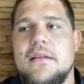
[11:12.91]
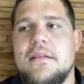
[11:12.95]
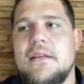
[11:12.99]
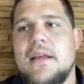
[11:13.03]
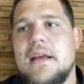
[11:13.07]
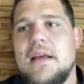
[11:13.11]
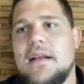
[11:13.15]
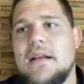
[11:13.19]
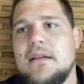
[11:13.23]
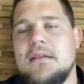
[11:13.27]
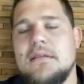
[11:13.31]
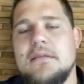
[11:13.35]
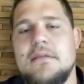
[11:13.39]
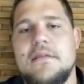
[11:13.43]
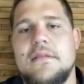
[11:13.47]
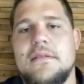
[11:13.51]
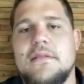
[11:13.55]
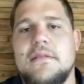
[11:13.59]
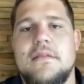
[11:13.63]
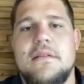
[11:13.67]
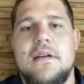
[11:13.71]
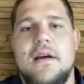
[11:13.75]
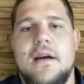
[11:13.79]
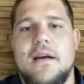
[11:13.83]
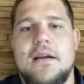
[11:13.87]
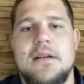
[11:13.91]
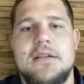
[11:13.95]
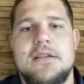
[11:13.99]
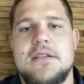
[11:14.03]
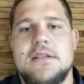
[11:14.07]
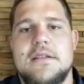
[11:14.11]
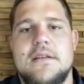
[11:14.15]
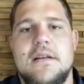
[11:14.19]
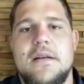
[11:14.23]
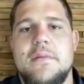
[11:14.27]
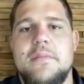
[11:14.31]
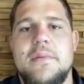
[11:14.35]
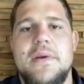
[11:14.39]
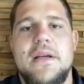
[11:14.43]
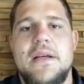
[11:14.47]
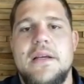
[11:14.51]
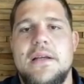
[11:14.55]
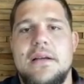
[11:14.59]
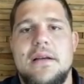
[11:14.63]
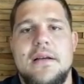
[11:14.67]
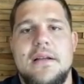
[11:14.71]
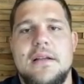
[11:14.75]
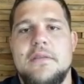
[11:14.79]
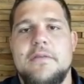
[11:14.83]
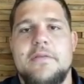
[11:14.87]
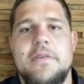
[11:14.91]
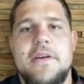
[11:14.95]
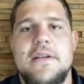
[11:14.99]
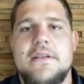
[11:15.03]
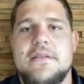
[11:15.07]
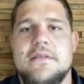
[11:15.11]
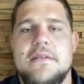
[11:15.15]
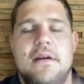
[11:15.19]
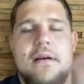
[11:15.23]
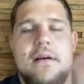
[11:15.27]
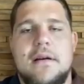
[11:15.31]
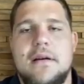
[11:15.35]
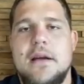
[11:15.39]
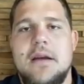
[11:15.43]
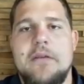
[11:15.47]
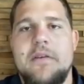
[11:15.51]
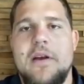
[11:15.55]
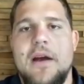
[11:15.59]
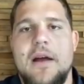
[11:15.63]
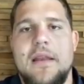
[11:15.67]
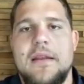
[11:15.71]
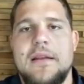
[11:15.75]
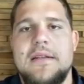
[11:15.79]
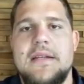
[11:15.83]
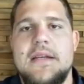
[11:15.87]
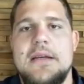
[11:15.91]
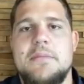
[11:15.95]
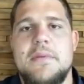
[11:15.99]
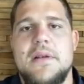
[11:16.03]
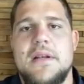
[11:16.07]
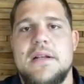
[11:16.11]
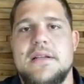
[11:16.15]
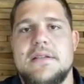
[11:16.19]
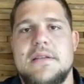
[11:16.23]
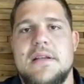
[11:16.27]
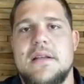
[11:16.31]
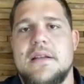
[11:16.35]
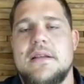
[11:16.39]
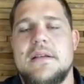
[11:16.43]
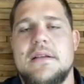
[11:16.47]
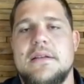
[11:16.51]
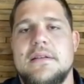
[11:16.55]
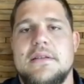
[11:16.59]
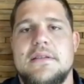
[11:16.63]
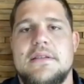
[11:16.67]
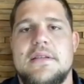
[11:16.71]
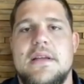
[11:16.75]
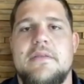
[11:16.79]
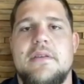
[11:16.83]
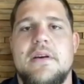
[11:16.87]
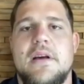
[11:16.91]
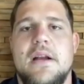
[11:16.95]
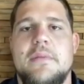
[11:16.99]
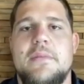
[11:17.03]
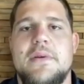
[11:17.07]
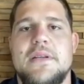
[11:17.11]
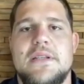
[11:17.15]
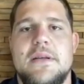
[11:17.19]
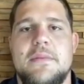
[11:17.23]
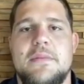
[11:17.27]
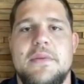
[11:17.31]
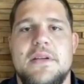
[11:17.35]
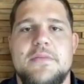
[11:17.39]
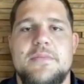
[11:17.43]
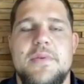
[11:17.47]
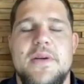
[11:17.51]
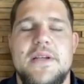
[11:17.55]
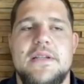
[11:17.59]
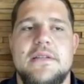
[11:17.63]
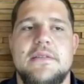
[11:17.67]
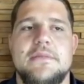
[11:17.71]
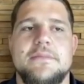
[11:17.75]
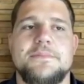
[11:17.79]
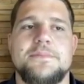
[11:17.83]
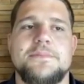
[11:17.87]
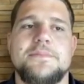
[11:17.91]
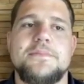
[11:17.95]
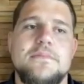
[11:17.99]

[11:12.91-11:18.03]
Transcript: then like it's just going to be a defense like every other team, and it's never going to be something special.